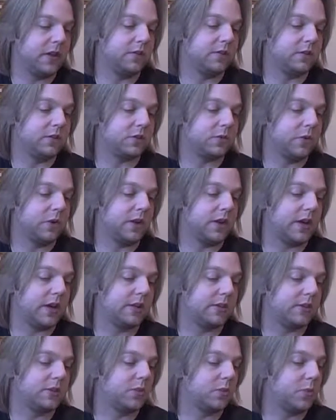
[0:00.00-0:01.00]
sweet,
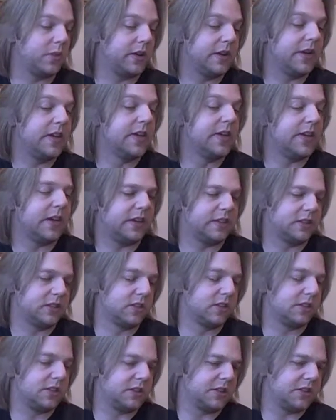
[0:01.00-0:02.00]
and sweet. It's
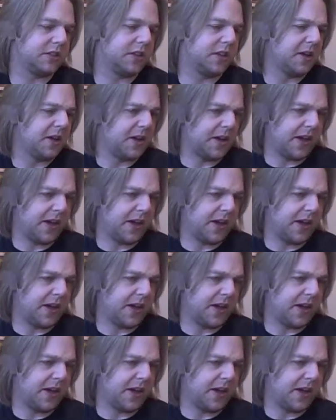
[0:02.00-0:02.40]
listed